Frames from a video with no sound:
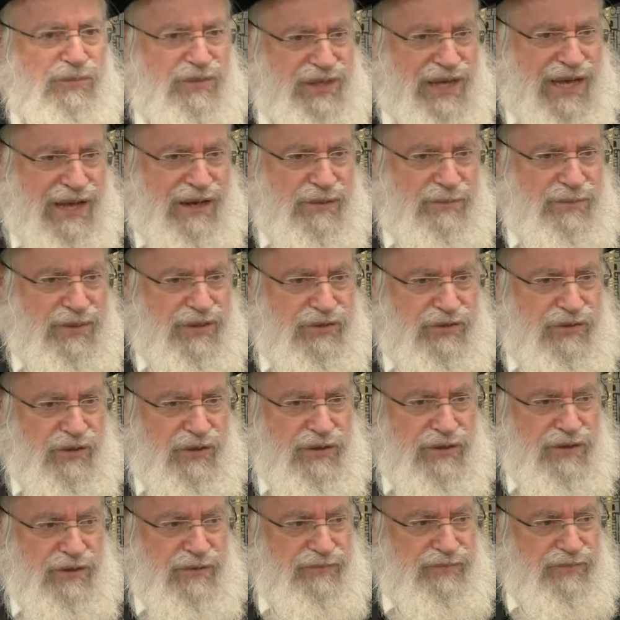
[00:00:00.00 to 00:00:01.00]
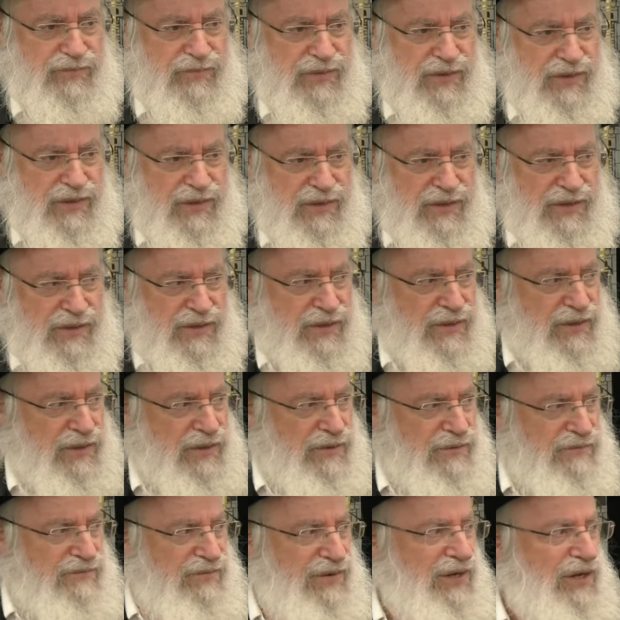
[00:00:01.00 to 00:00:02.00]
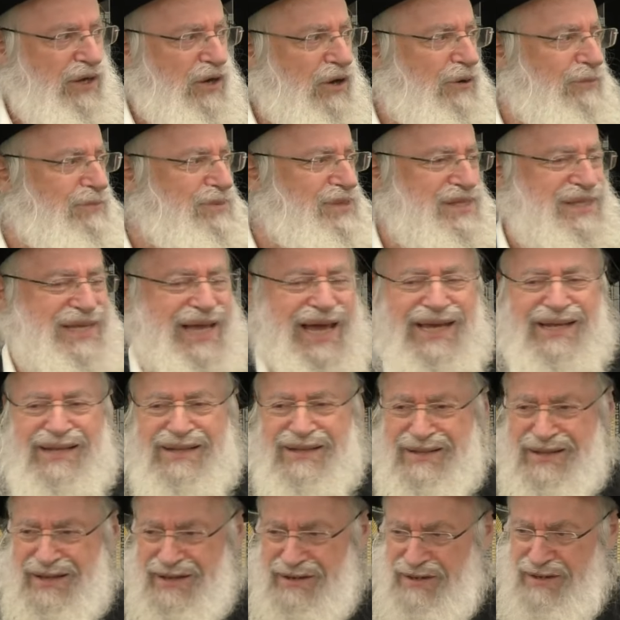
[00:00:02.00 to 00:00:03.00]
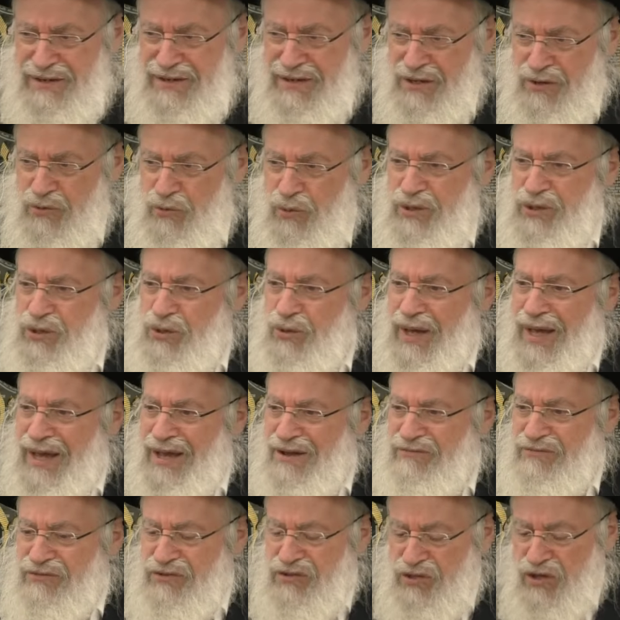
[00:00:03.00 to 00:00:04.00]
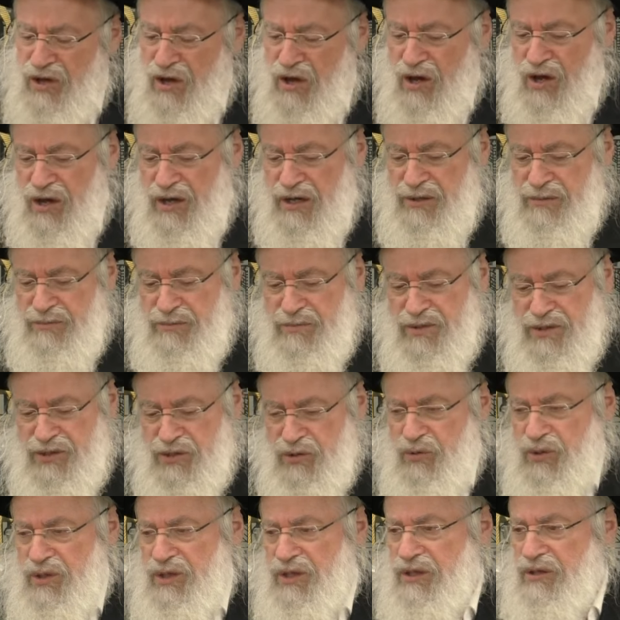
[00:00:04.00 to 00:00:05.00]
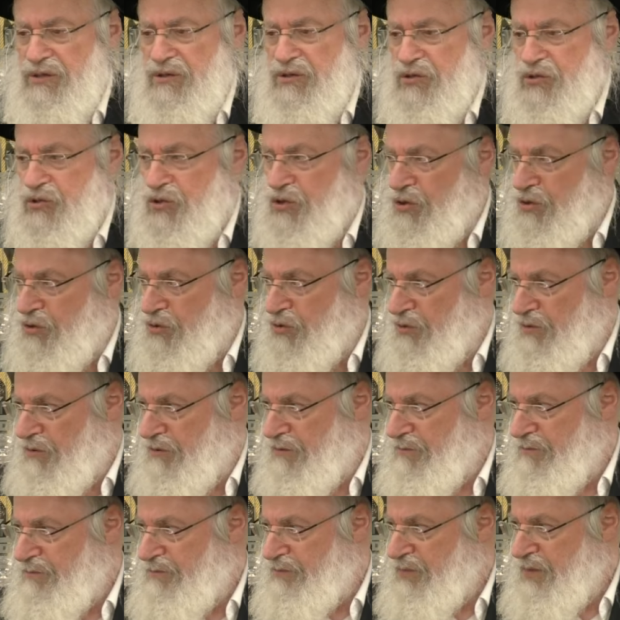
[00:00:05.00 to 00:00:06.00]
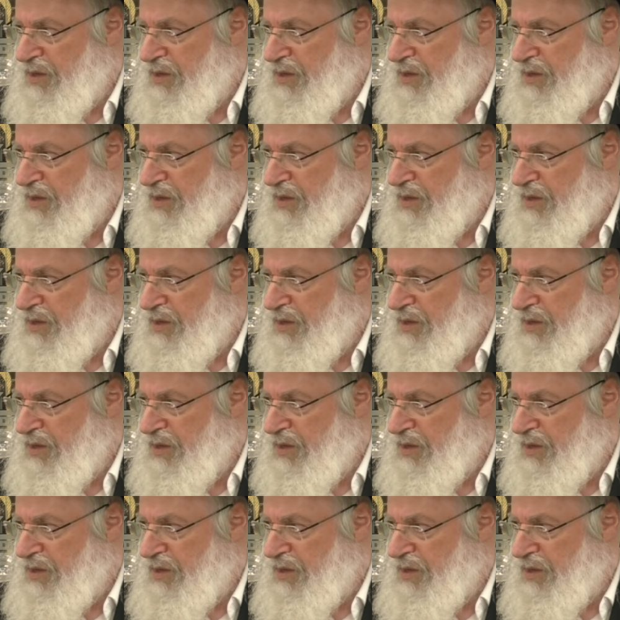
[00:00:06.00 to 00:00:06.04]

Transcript: Talmud Torah. When you have time, you need to learn.